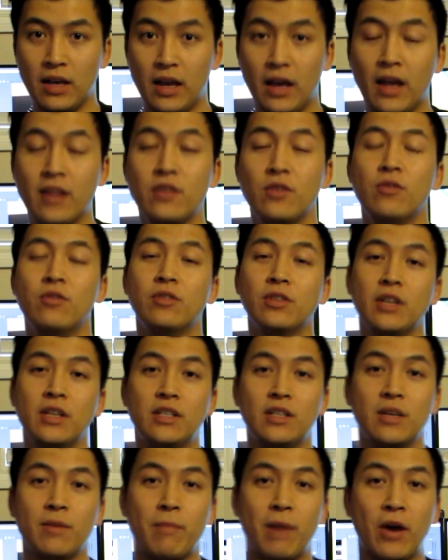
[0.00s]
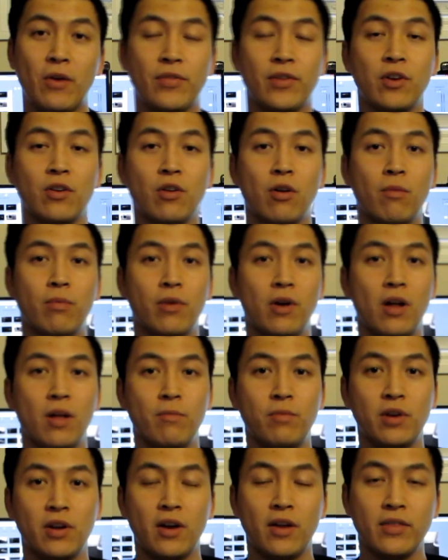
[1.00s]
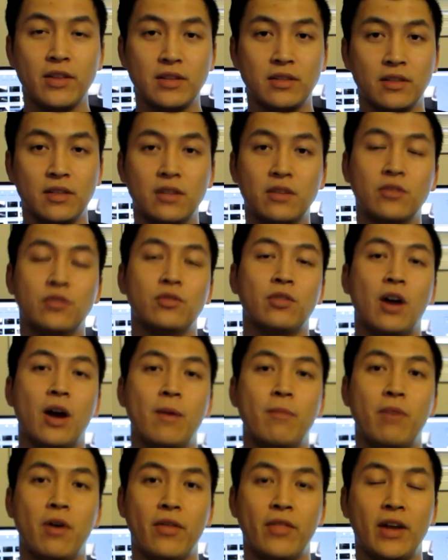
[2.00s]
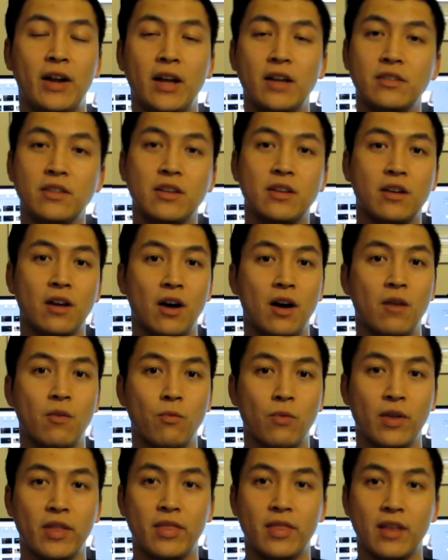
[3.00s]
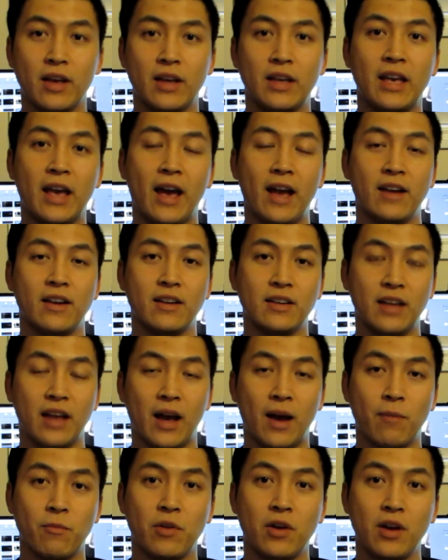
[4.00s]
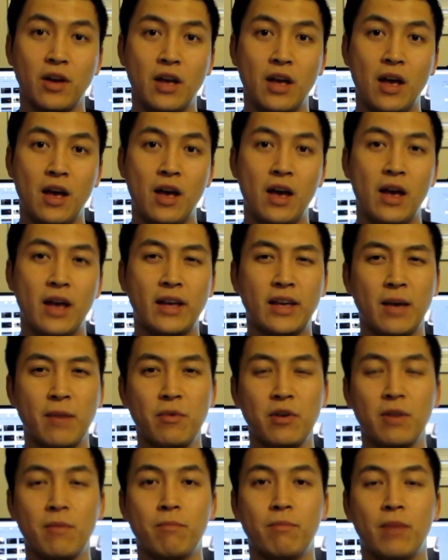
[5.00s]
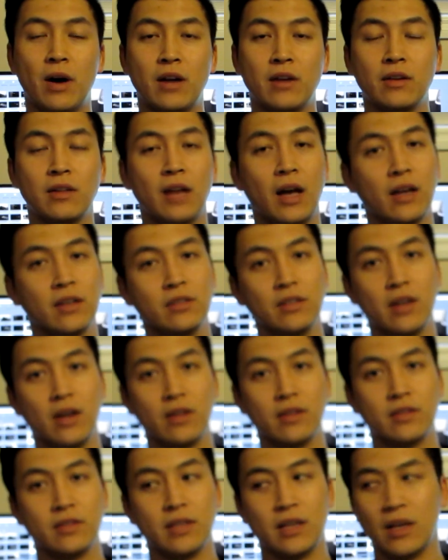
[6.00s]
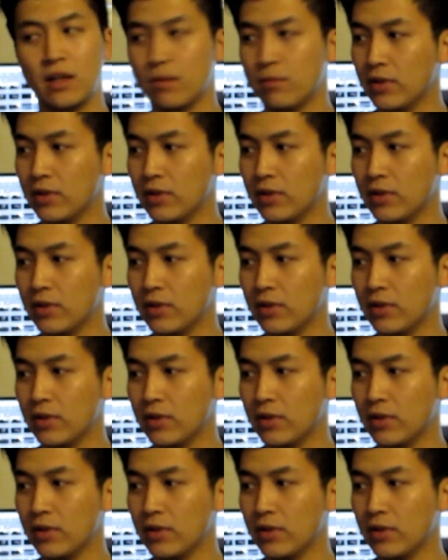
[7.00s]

And usually to mount the GoPro, I'll put on this little tripod that I actually got with the Canon camera. It came in a bundle actually on sale.